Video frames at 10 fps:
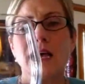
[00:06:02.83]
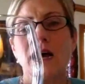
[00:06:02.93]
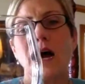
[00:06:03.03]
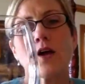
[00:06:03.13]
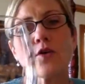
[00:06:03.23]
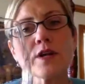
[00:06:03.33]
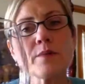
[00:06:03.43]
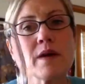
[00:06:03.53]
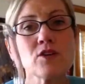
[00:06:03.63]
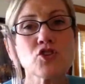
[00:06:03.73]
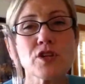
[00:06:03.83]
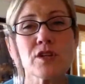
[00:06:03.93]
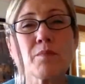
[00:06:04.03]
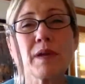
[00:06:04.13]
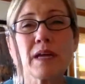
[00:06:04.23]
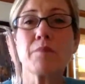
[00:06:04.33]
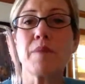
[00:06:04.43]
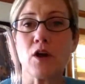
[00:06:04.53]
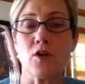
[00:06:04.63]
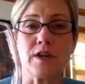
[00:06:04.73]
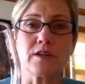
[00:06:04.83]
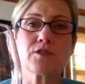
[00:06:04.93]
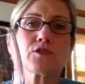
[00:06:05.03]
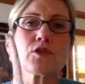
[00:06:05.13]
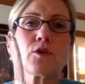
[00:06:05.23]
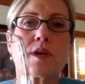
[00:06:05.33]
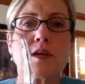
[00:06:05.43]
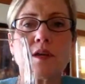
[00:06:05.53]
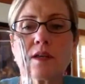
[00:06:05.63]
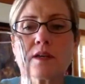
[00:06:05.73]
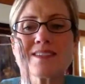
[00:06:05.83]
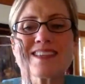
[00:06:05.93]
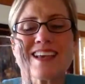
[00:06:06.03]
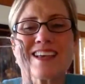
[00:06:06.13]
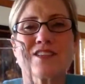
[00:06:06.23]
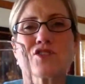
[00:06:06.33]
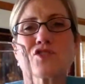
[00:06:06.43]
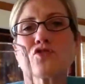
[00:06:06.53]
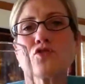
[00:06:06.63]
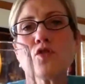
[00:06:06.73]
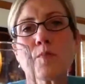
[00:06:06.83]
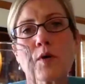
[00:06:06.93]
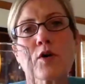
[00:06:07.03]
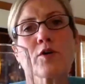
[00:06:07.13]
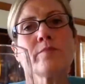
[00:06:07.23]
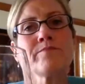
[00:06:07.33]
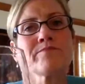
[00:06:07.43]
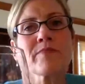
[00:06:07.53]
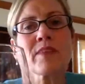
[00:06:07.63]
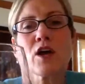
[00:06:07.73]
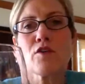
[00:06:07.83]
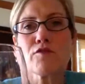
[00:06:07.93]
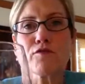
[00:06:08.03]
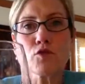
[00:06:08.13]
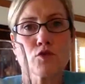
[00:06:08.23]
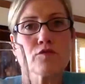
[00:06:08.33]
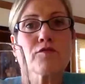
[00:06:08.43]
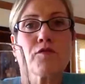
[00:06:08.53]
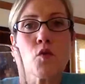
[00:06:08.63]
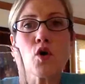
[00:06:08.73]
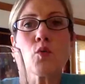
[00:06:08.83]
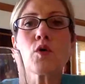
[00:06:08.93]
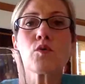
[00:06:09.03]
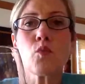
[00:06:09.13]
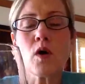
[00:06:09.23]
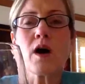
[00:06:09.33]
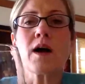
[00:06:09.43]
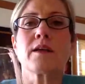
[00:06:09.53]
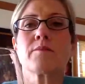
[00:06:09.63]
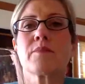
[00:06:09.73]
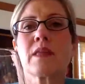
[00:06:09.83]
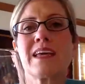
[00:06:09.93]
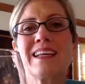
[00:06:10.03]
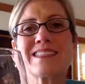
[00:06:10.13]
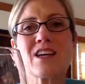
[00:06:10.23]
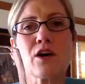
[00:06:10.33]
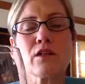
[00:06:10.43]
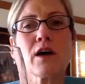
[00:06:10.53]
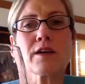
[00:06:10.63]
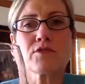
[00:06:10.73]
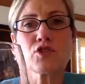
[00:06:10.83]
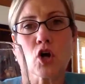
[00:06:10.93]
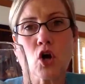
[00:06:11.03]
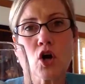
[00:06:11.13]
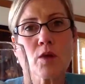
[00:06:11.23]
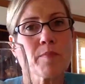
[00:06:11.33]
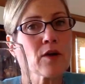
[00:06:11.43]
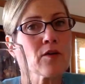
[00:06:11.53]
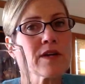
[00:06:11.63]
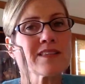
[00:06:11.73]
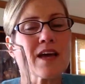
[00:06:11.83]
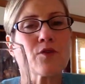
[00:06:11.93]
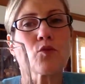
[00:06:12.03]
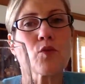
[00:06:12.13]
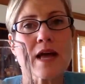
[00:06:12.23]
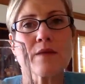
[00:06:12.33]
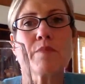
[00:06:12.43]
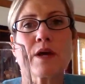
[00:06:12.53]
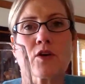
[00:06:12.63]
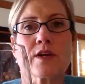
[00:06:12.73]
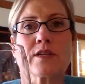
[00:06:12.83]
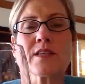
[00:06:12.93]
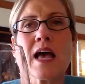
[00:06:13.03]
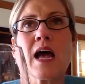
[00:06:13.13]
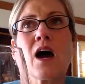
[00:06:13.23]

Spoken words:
I already mentioned big berries. So it is a super fruit-forward wine. It's got a lot of dark berries and red berries.